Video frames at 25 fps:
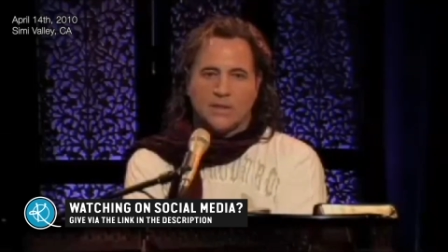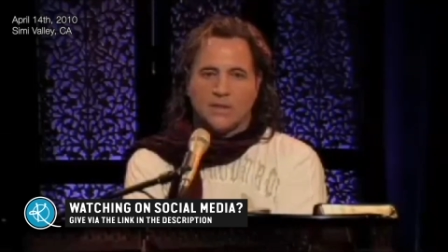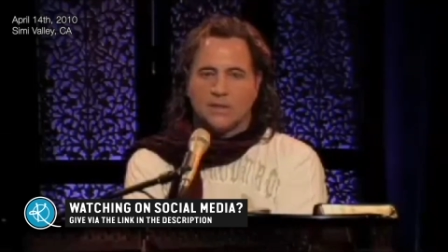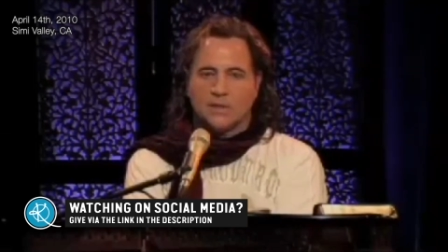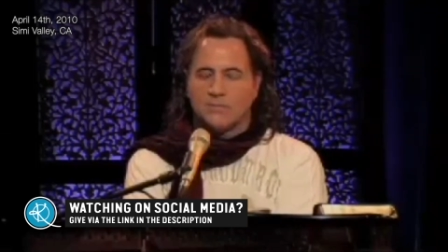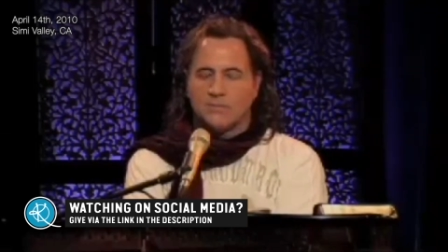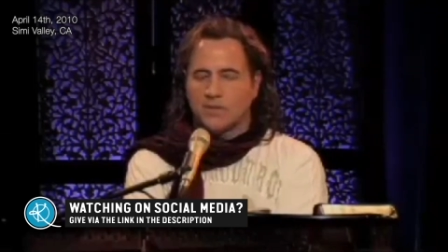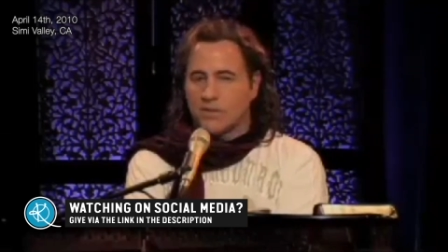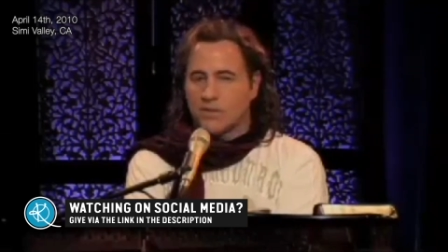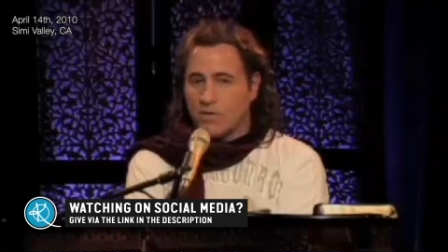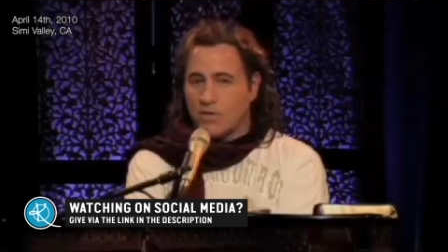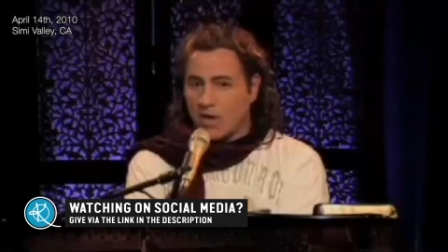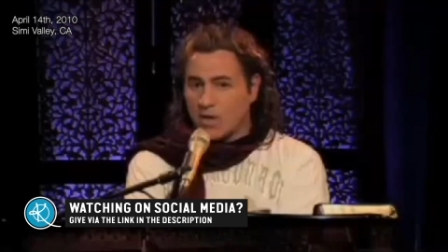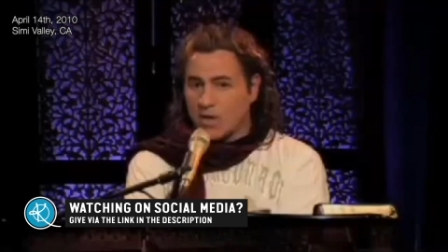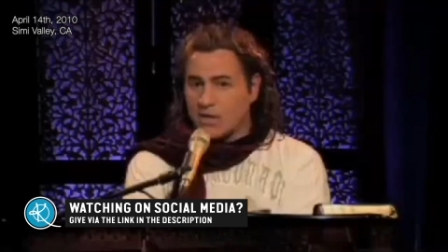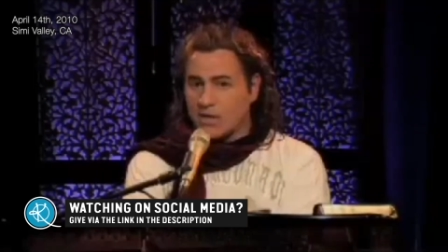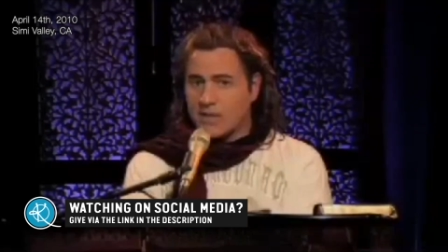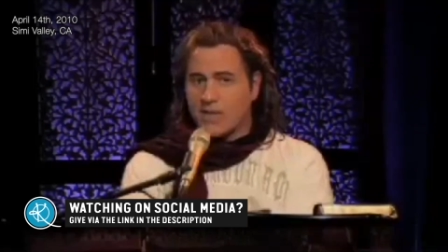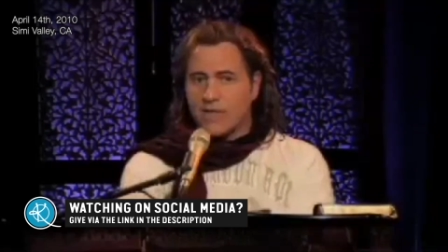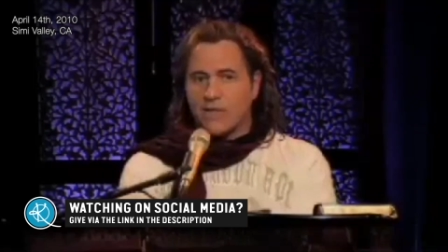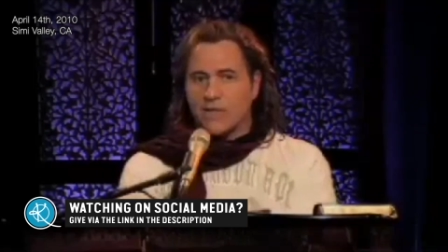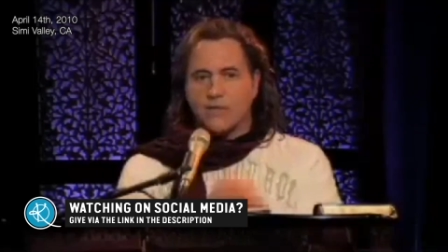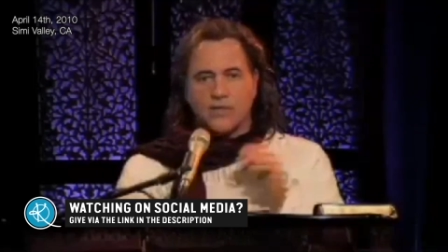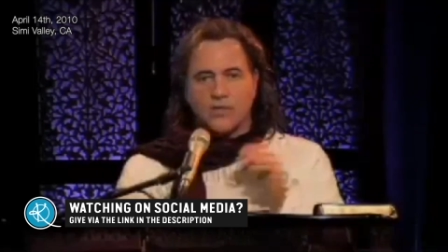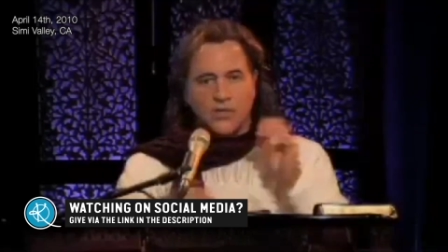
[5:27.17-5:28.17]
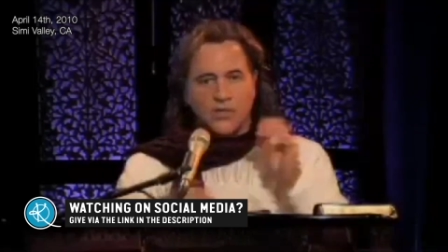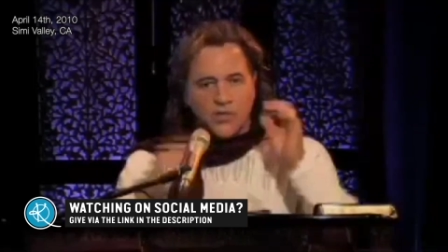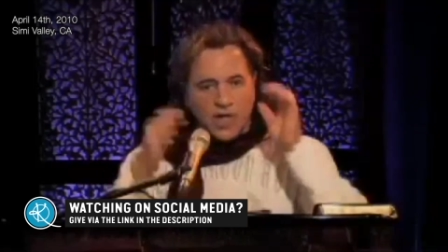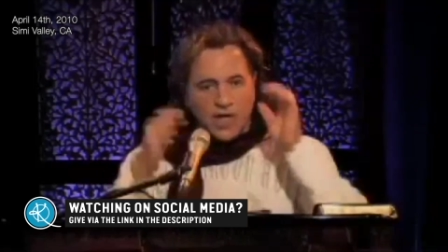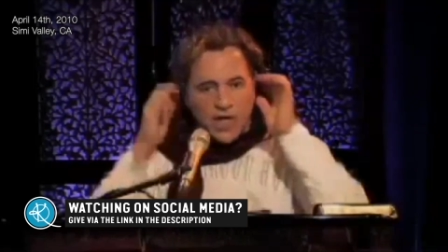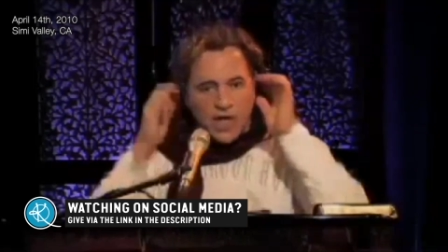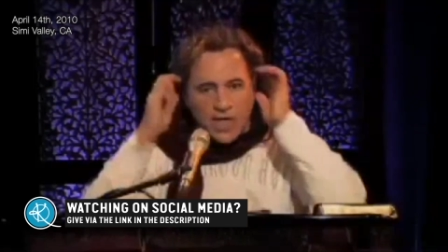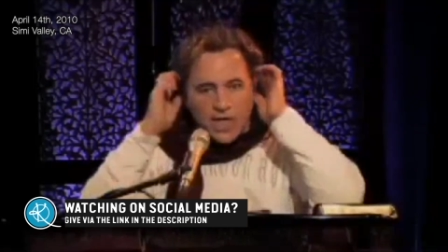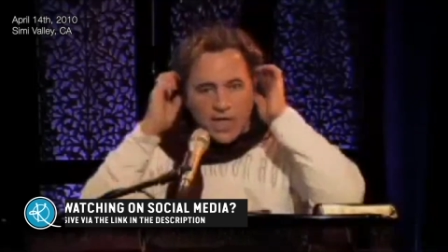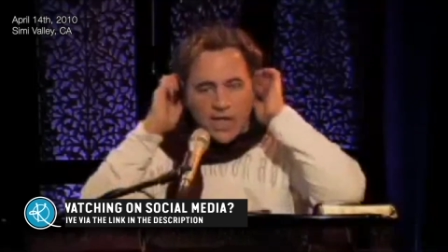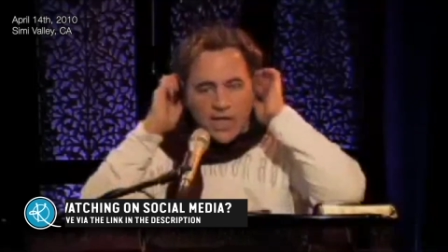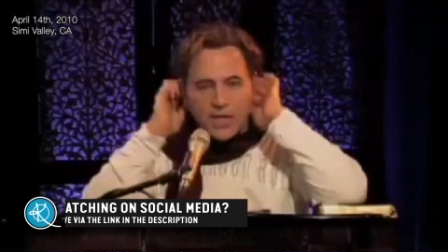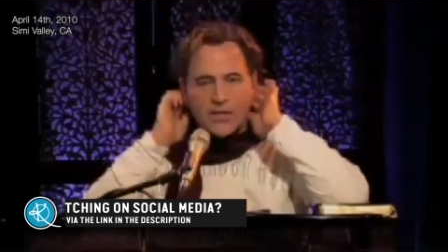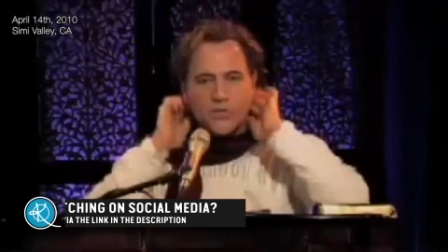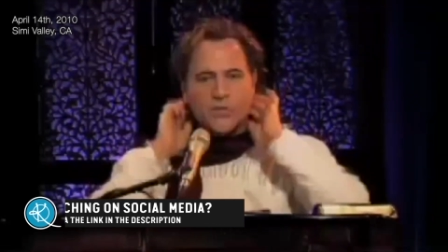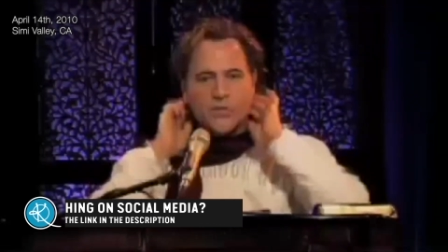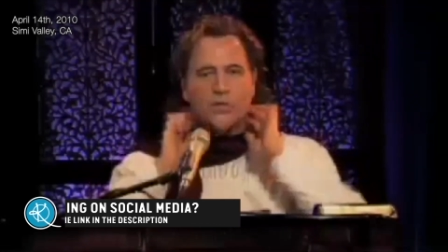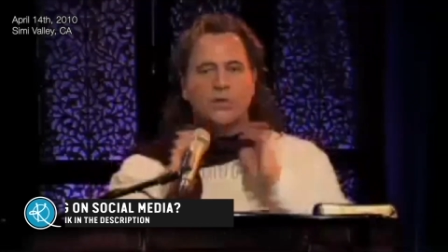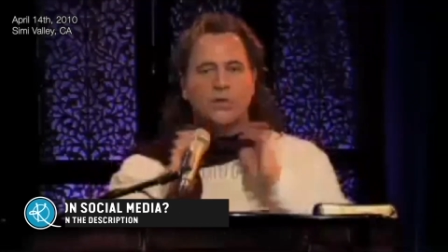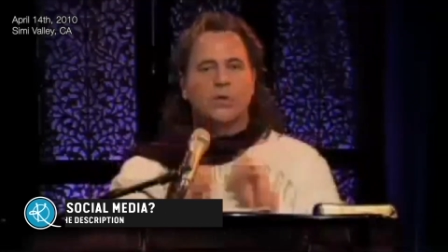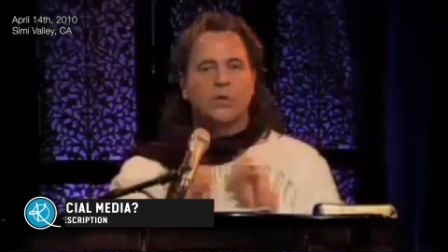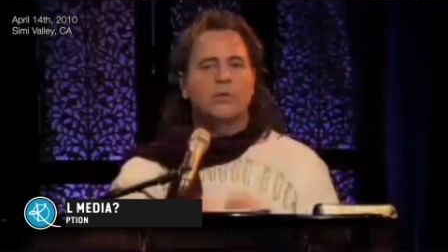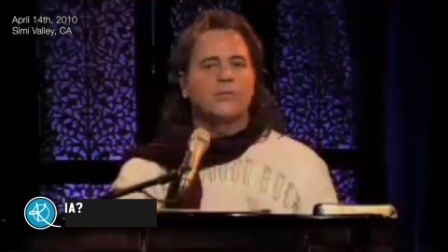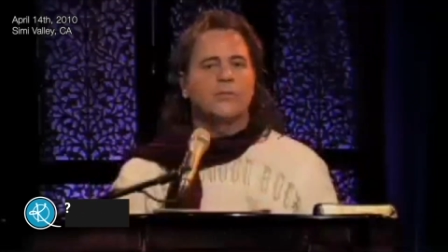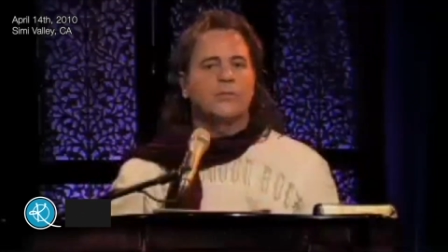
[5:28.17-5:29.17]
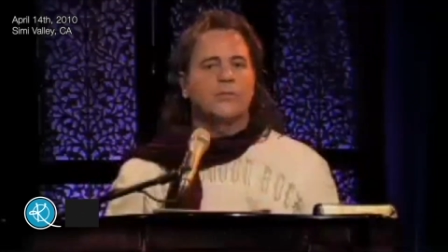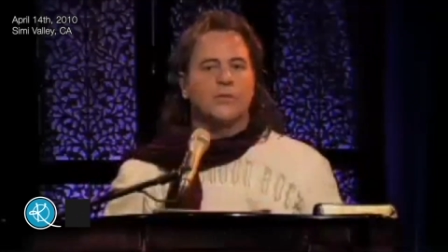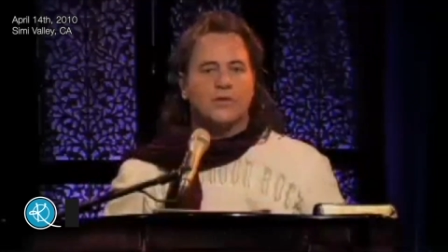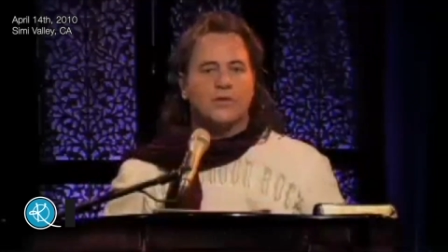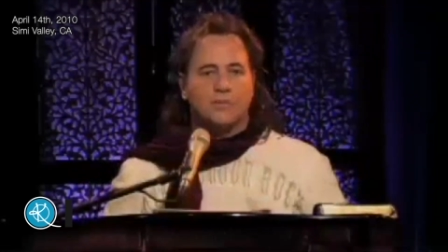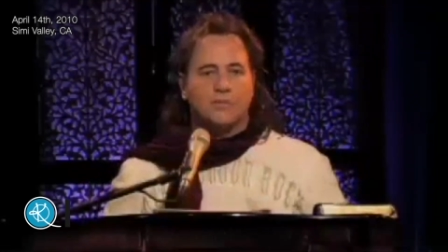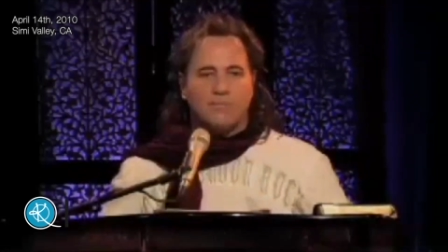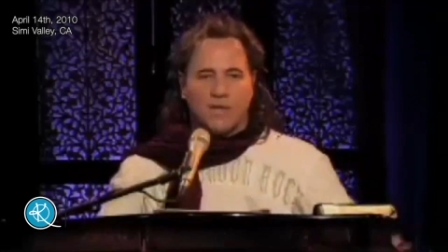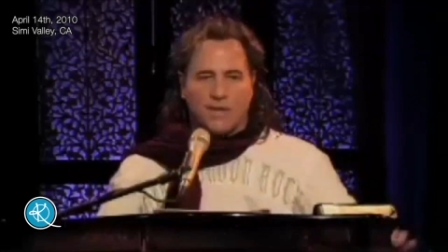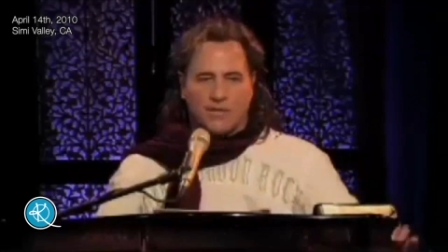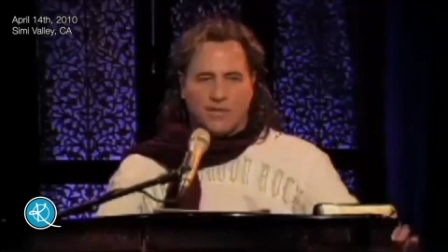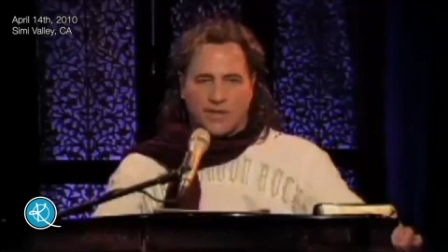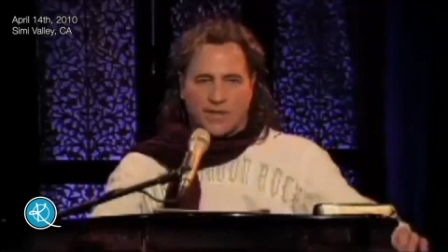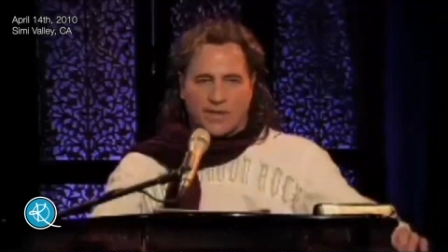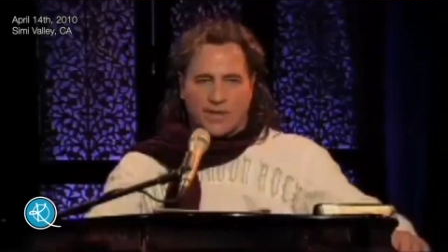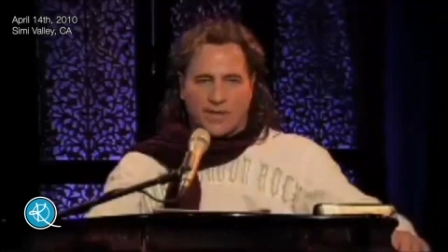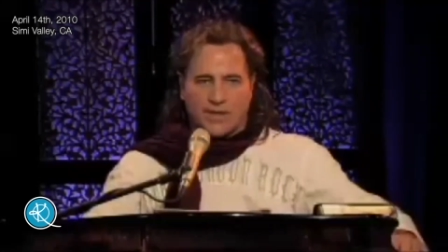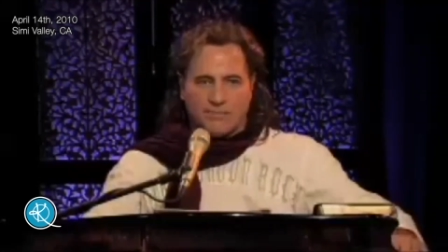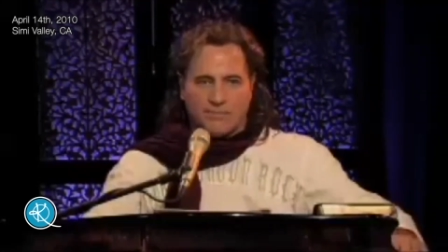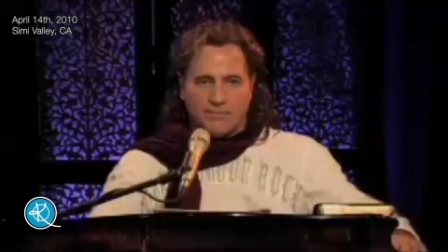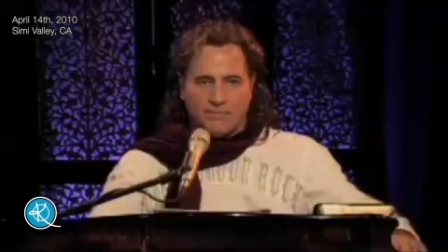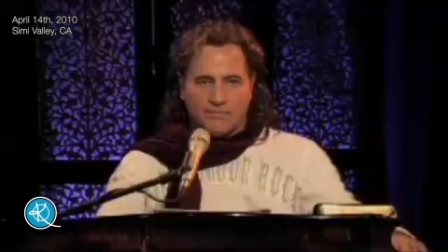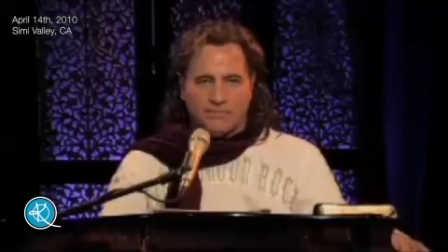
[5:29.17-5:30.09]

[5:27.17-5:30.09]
But God said the shaking is good for America.